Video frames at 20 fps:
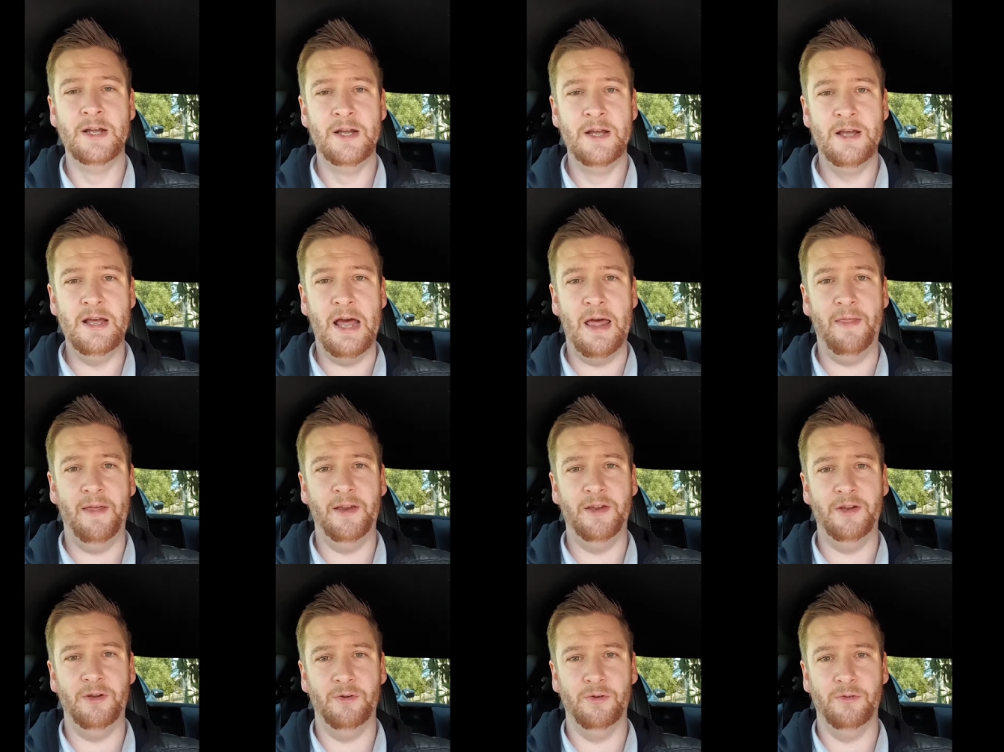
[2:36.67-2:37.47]
and
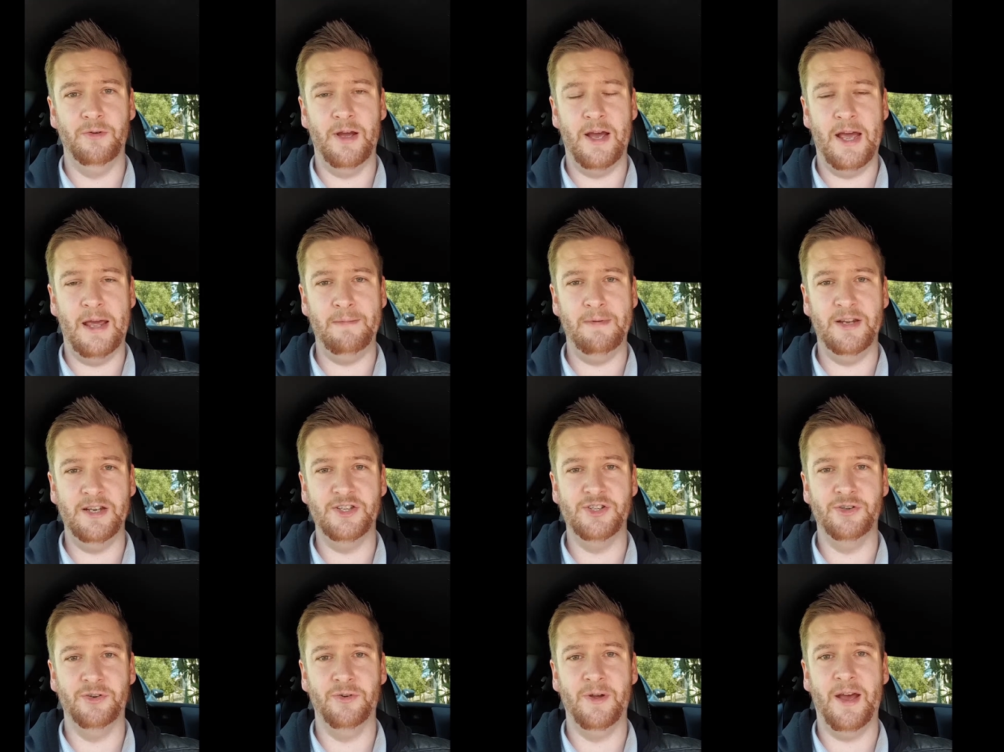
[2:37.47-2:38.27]
then you're aiming
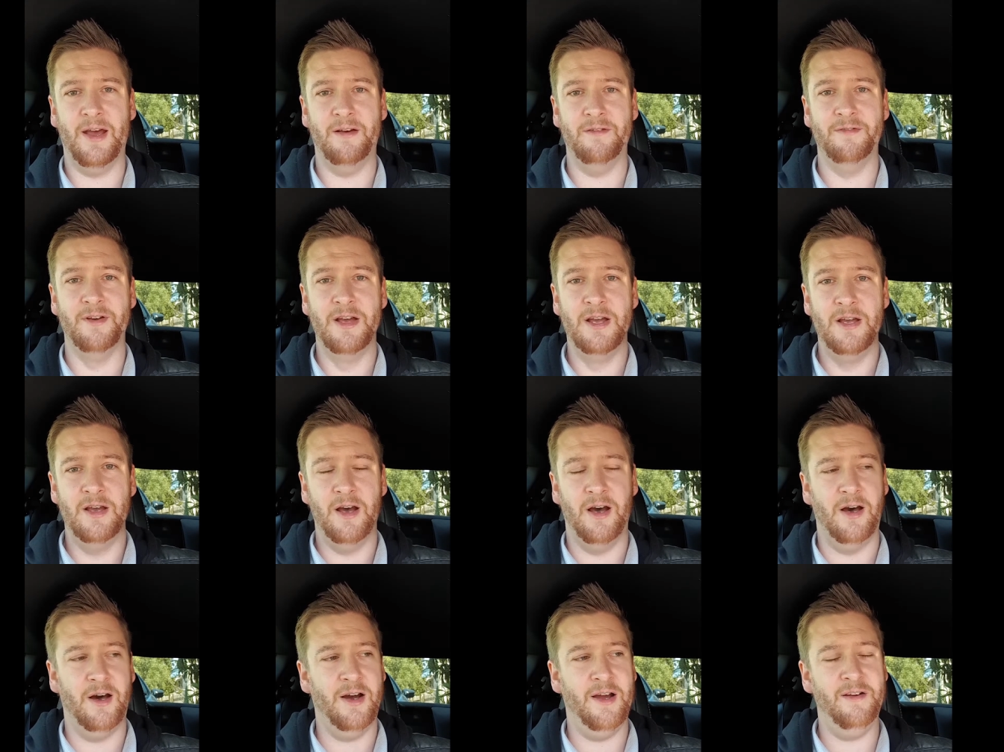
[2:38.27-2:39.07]
to have
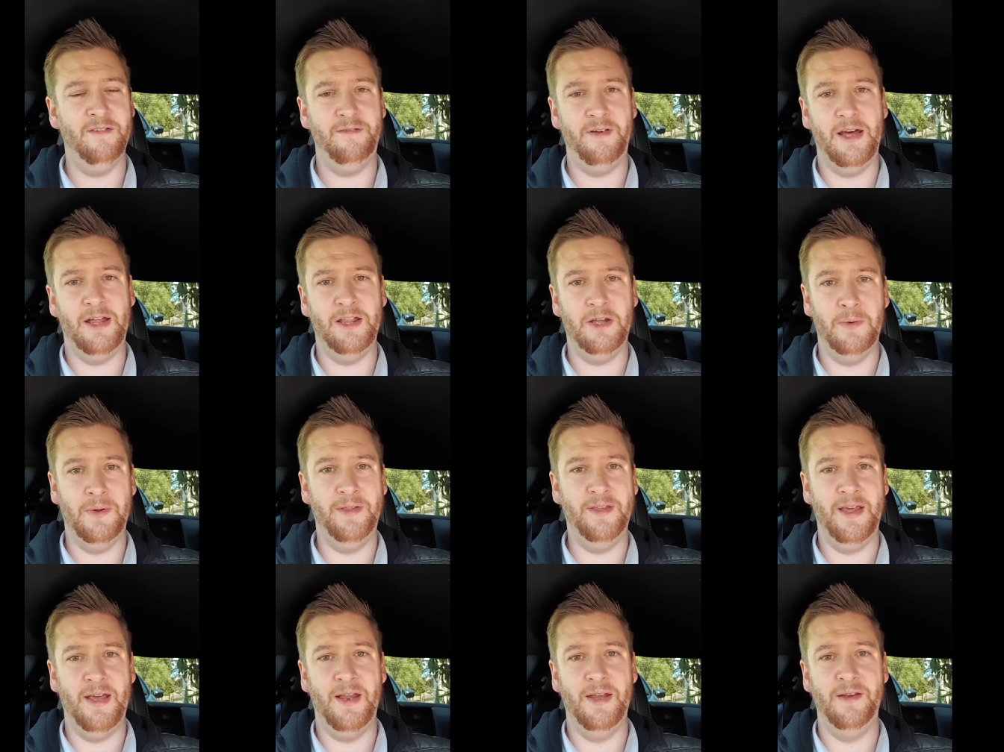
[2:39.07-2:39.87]
a higher value at
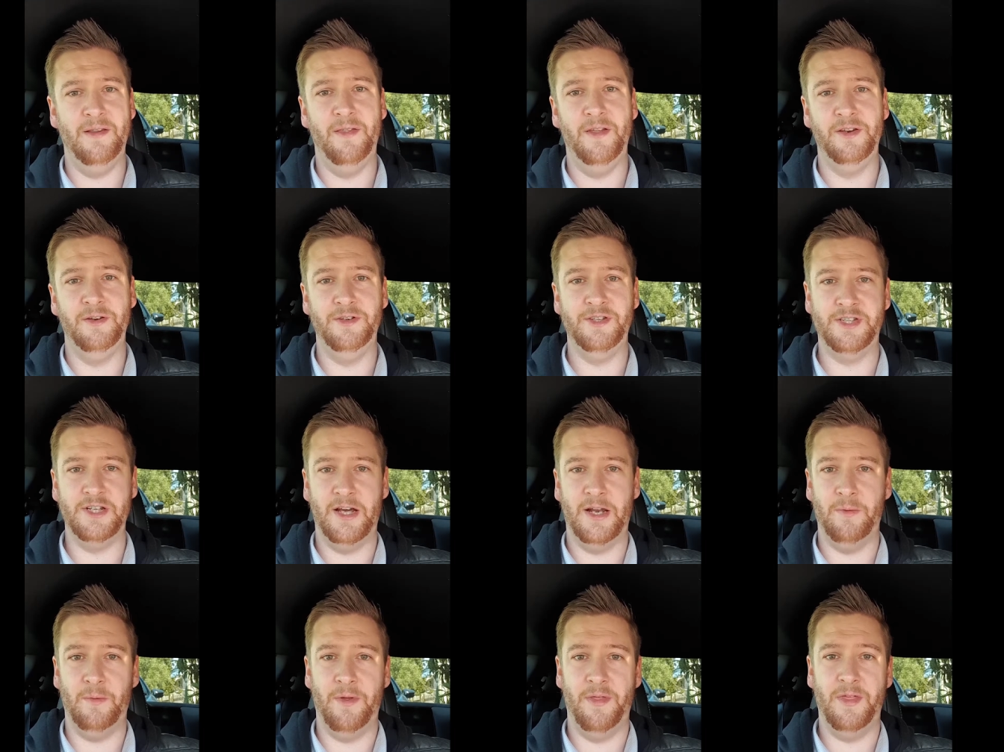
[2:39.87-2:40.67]
the end than you
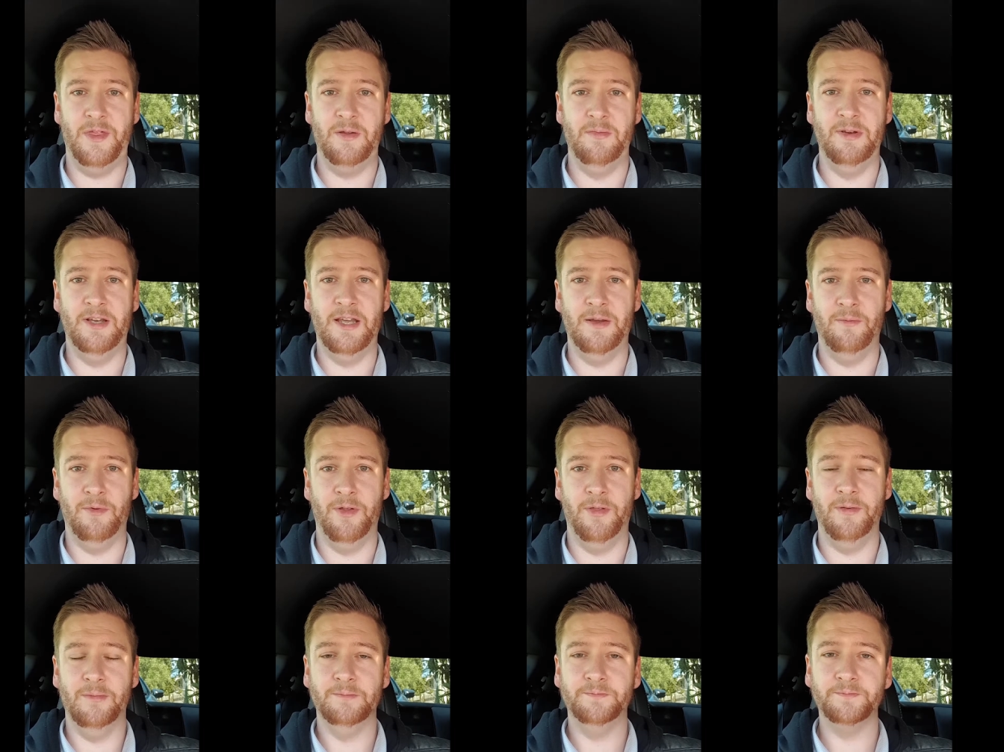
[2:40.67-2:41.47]
started with to begin
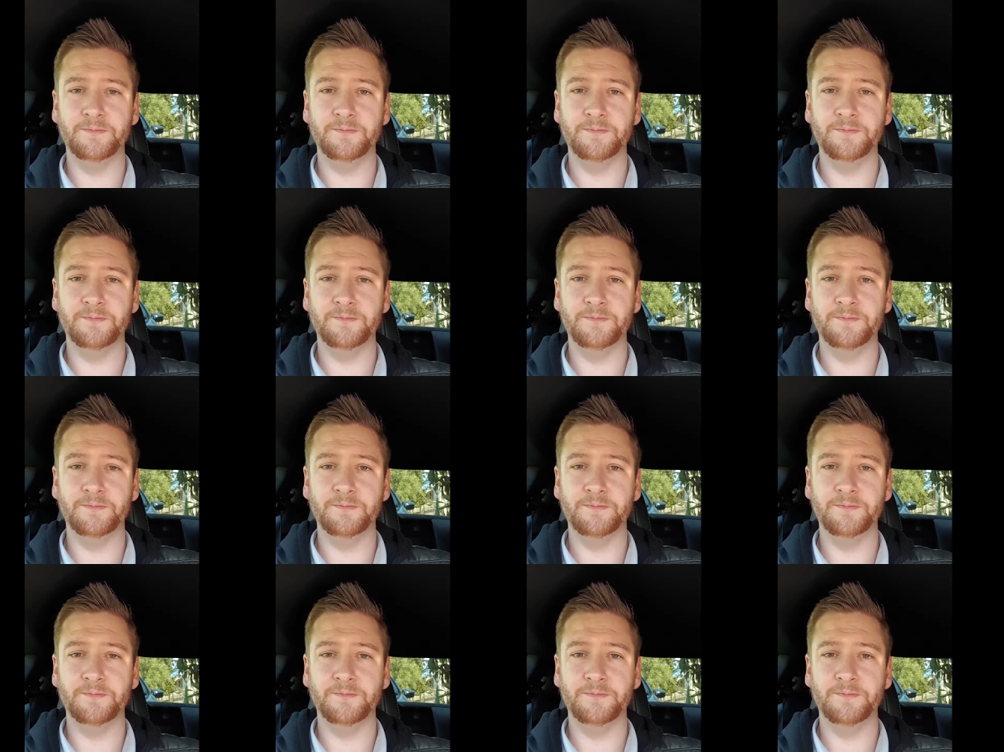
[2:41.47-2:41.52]
with.